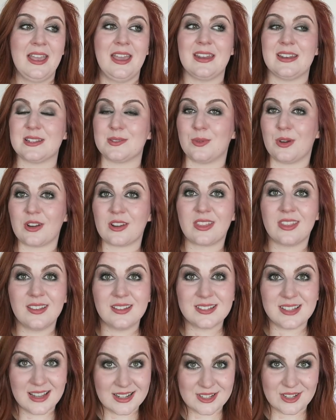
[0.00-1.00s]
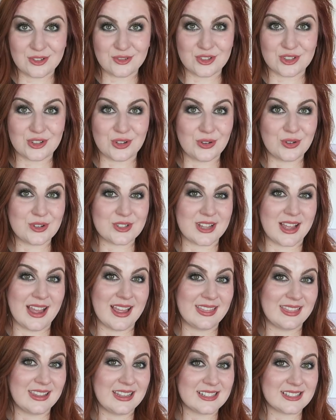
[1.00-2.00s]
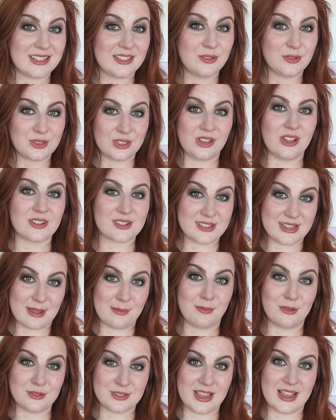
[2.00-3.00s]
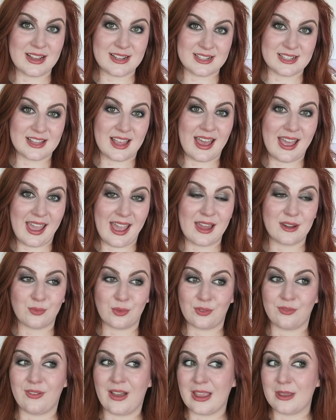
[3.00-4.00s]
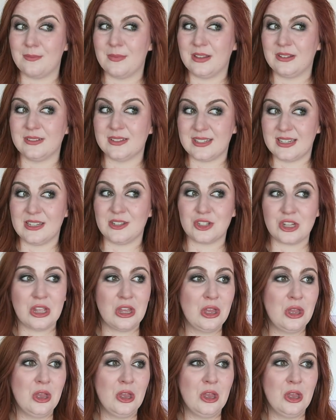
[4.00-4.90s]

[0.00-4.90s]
and it's worth $600 and these little deluxe sample sizes that I had were 5 mils each.